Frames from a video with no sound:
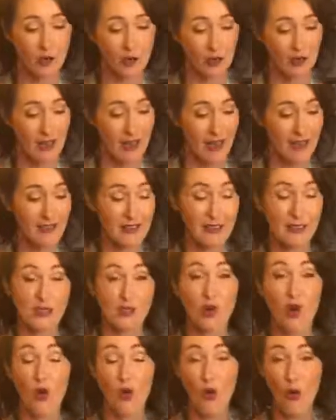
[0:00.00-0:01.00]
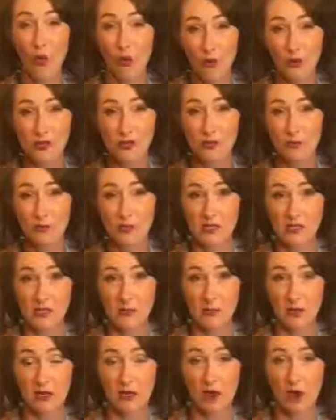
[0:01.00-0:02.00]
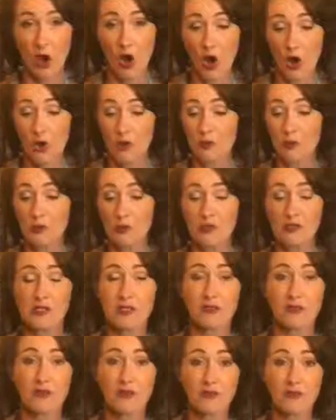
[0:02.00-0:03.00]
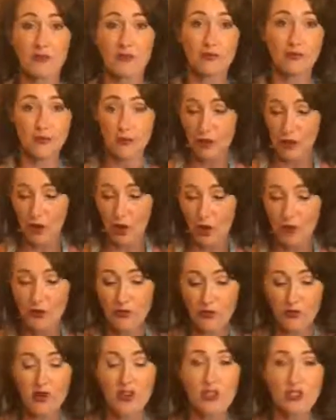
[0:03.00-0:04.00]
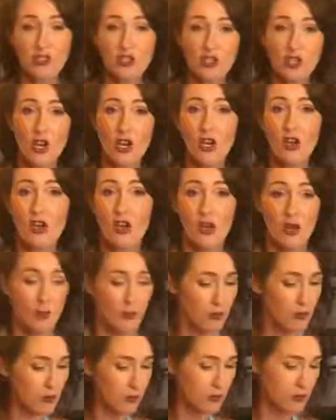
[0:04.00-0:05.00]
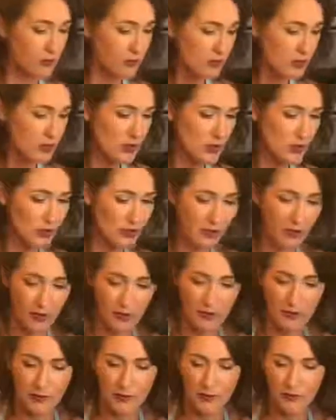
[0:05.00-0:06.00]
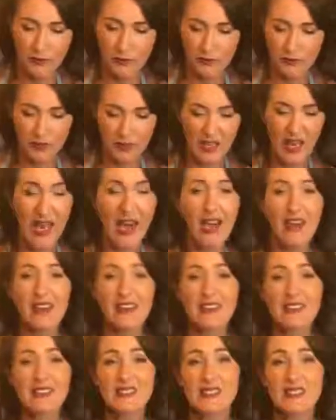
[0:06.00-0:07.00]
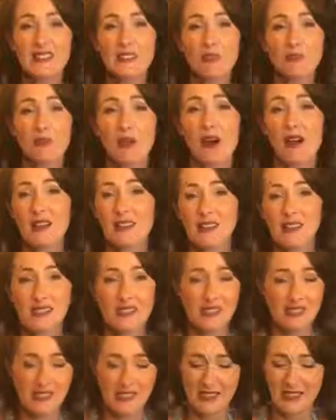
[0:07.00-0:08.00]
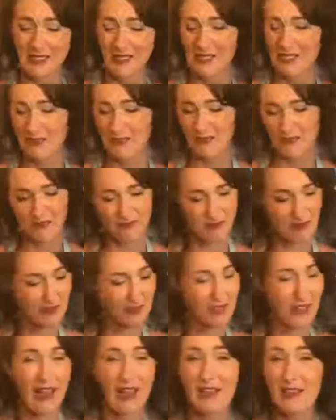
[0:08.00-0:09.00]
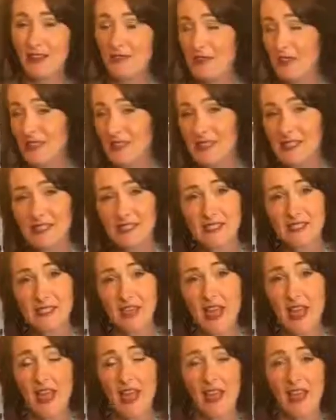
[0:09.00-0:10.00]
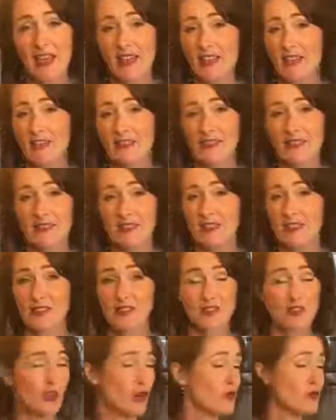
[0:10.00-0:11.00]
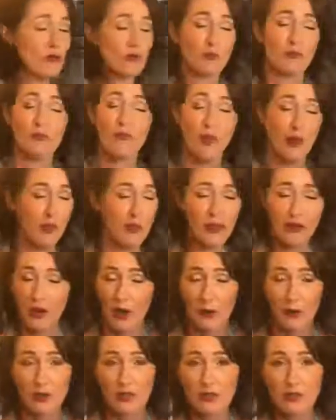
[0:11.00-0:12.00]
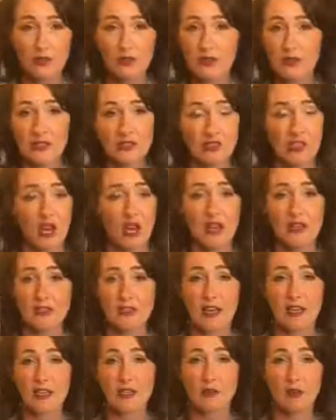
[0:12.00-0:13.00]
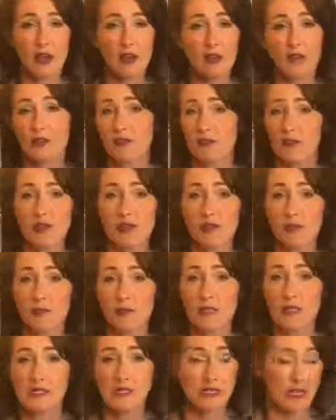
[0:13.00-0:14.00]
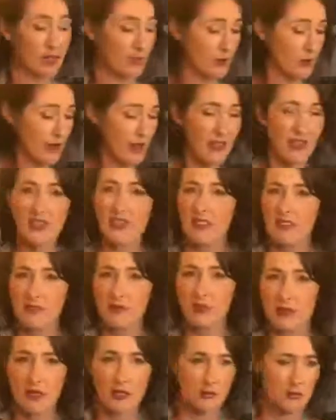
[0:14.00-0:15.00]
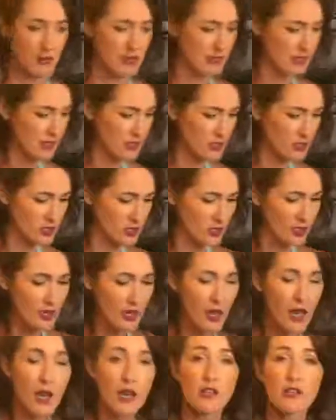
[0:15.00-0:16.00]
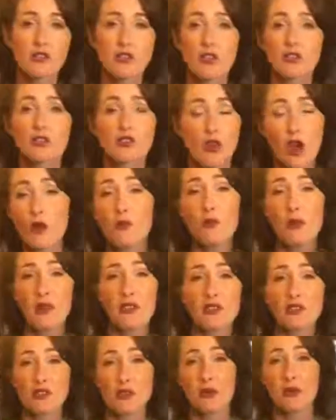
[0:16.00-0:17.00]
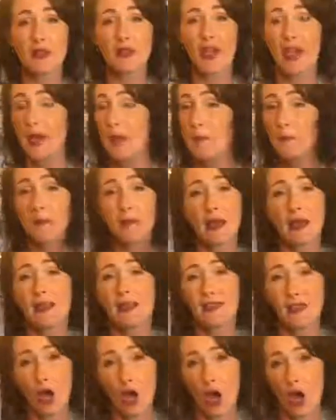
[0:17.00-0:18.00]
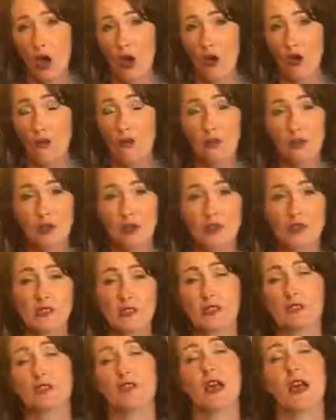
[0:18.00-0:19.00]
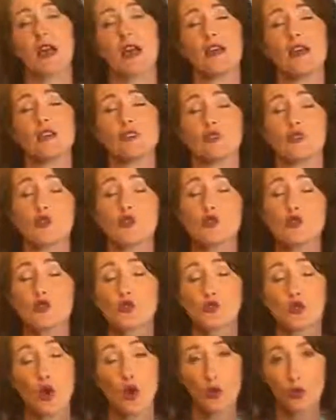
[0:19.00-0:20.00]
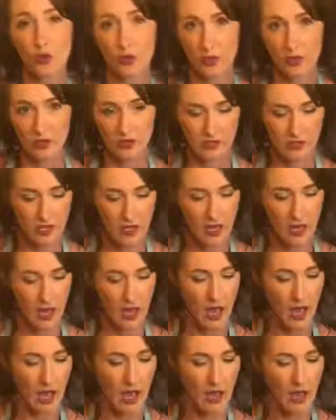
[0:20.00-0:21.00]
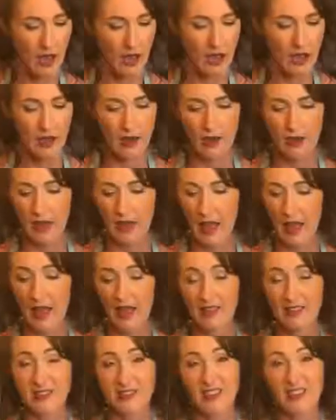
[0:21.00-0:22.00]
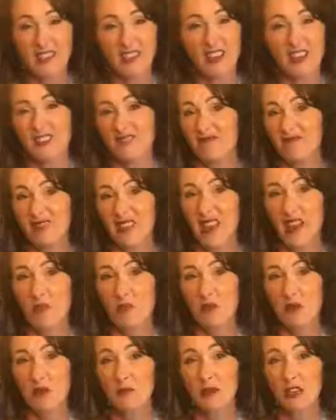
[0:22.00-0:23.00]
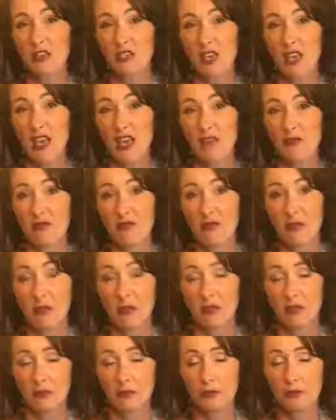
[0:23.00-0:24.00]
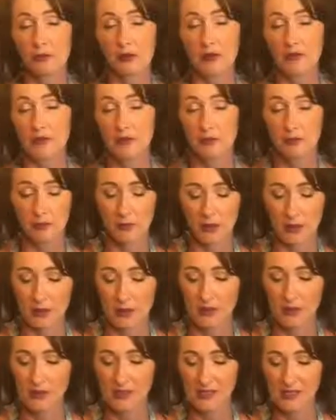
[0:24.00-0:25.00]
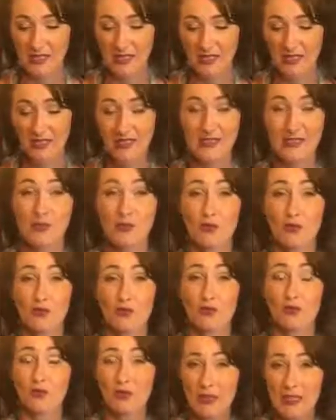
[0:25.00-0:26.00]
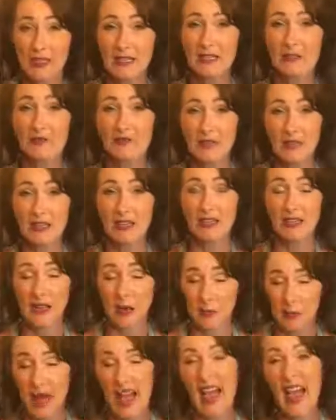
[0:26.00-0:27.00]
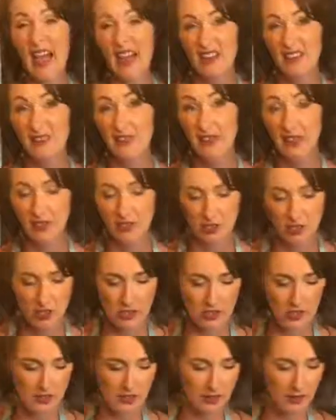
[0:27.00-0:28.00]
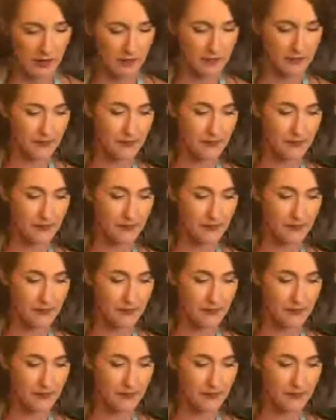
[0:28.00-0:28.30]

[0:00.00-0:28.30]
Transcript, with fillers: create this awesome recipe at home using, you know, fresh sort of colors, spices, flavors, and don't bother going to the Thai takeaway or the Vietnamese takeaway. I think it's Vietnamese actually. So don't bother doing that. Make it at home because it tastes so good. Uh, and yeah, and pretty much everybody will love it because it is really, really yum. Had it for lunch yesterday.